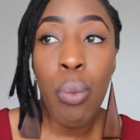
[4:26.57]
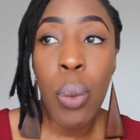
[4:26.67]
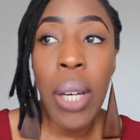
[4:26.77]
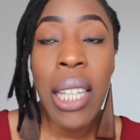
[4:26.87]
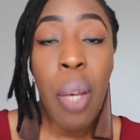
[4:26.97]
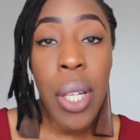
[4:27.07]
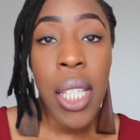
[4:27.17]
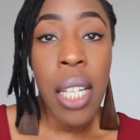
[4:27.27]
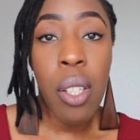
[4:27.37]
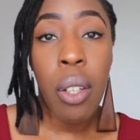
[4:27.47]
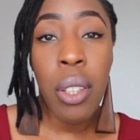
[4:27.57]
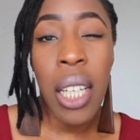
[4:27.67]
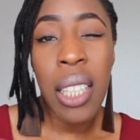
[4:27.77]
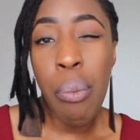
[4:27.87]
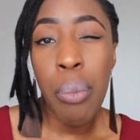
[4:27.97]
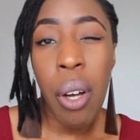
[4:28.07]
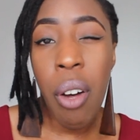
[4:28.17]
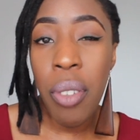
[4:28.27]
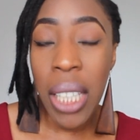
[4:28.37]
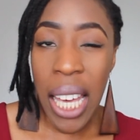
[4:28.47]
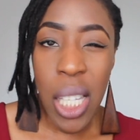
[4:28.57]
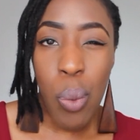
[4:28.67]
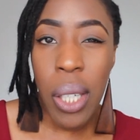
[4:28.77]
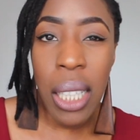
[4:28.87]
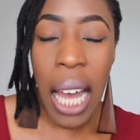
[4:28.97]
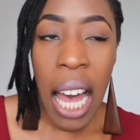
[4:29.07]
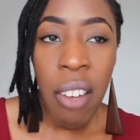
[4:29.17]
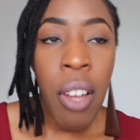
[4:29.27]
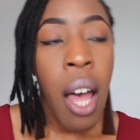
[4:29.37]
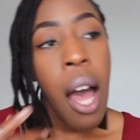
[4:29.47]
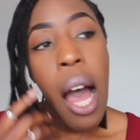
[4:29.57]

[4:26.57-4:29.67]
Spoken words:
we were limited on the number of guests we could have,